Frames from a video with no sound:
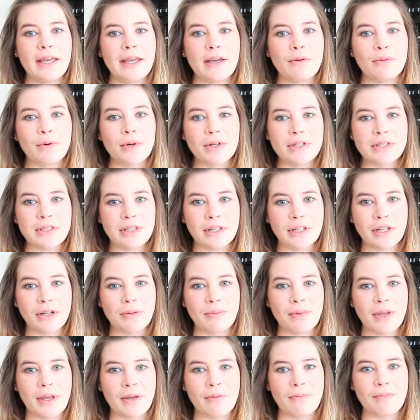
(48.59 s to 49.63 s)
works a
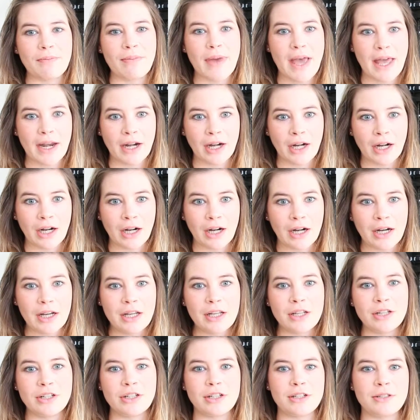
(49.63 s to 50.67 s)
little bit better,
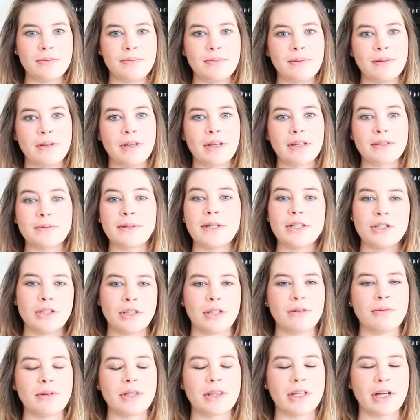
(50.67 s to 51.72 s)

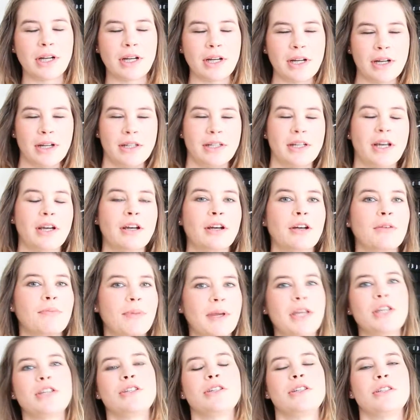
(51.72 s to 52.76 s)
especially with our younger
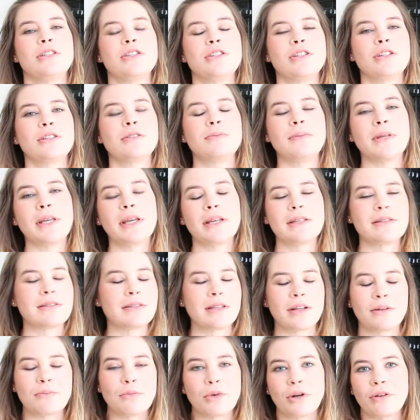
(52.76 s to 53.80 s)
patients, just because
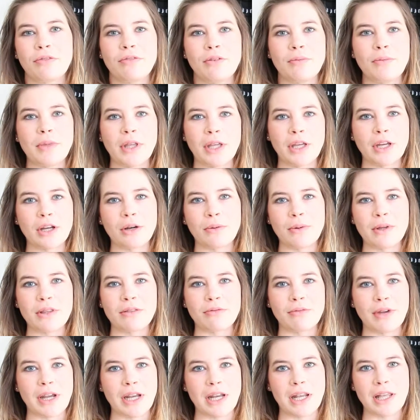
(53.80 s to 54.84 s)
they're more familiar
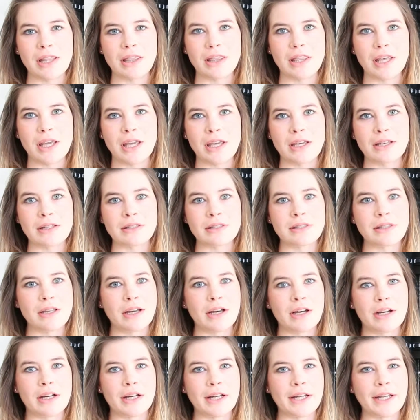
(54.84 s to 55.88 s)
with rating things
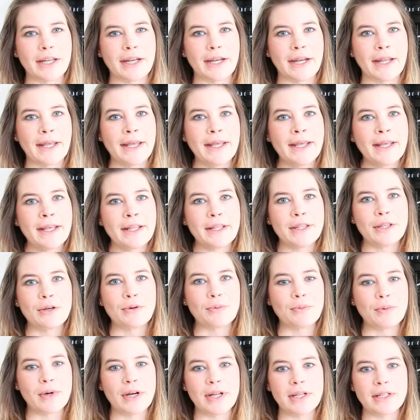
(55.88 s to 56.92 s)
on
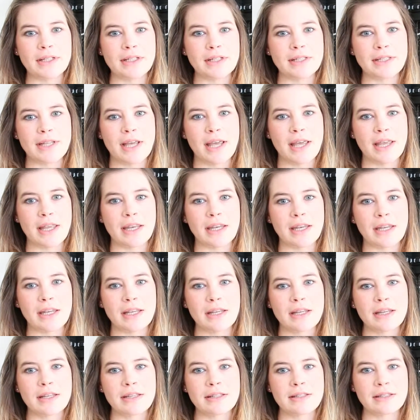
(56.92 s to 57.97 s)
the 1 to 10
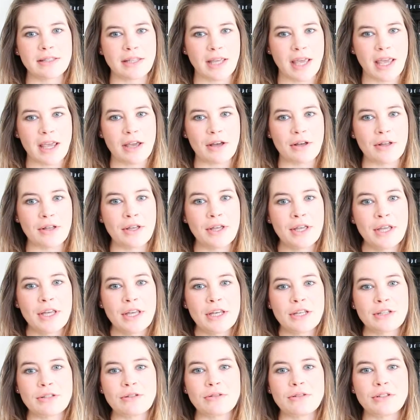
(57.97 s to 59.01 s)
scale.
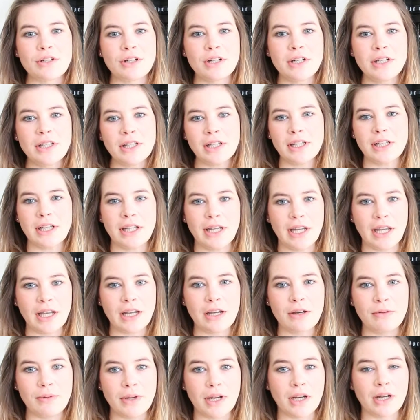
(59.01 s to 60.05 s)
So during the
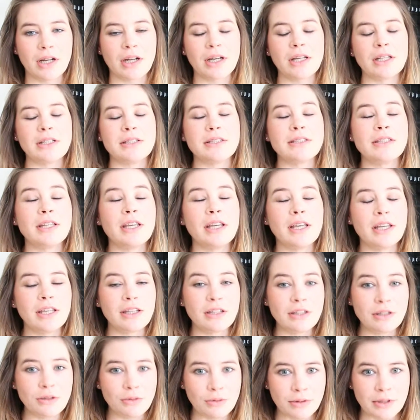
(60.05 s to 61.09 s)
clinic, we are
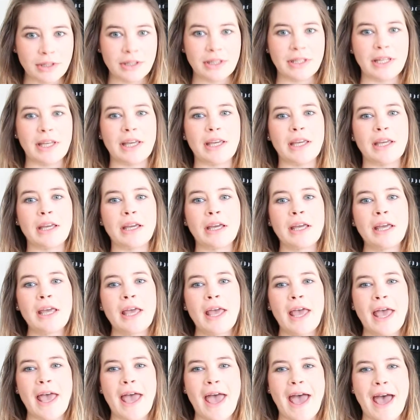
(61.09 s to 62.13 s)
continually
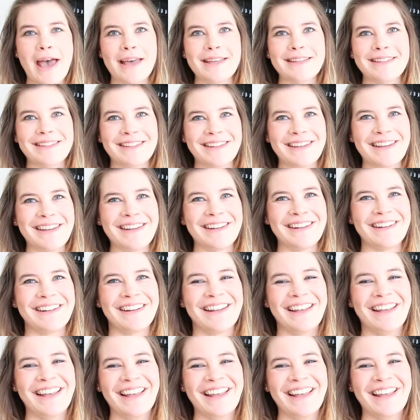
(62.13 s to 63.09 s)
asking